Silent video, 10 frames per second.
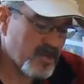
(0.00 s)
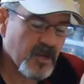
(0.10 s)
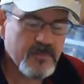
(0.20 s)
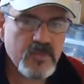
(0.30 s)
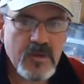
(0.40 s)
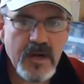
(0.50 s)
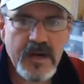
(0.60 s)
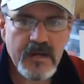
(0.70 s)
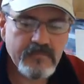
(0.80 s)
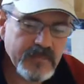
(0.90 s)
jobs were
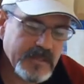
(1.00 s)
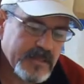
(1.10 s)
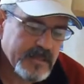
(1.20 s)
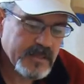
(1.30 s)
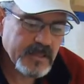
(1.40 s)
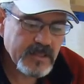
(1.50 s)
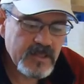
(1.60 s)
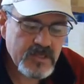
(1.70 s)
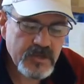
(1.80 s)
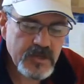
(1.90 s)
adding at
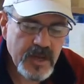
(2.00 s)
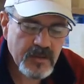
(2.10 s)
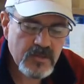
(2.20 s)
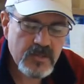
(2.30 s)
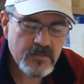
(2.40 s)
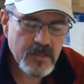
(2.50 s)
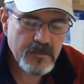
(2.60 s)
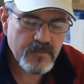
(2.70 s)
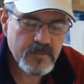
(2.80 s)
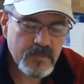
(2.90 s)
least a good ounce to my
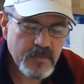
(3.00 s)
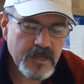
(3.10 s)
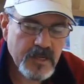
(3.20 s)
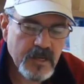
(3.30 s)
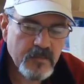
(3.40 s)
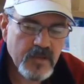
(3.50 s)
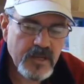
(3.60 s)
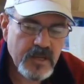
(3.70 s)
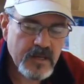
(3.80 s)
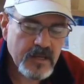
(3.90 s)

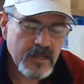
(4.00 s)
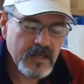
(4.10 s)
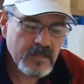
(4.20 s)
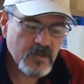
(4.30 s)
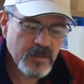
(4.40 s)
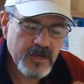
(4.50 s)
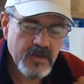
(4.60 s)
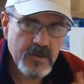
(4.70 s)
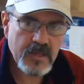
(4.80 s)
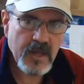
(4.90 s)
plane. So by
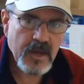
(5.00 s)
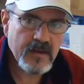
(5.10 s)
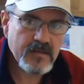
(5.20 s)
doing that,